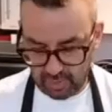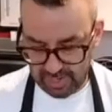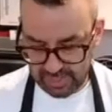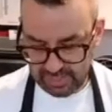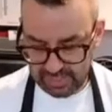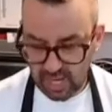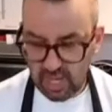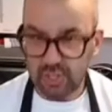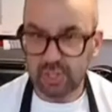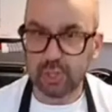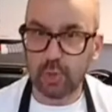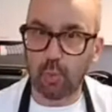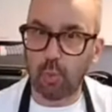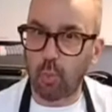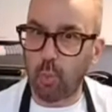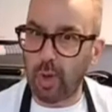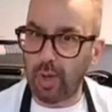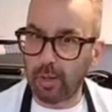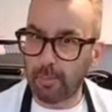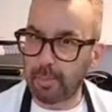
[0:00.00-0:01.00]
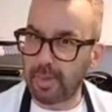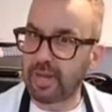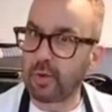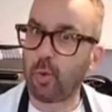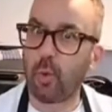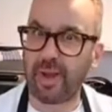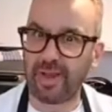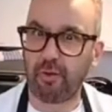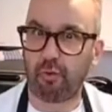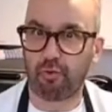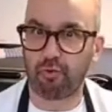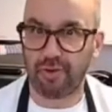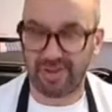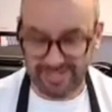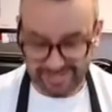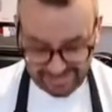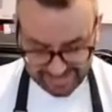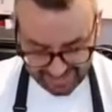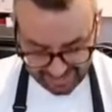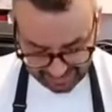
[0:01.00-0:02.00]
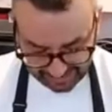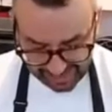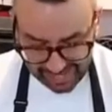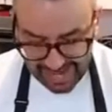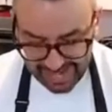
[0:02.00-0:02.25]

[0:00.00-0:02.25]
right? So it will be quite rustic.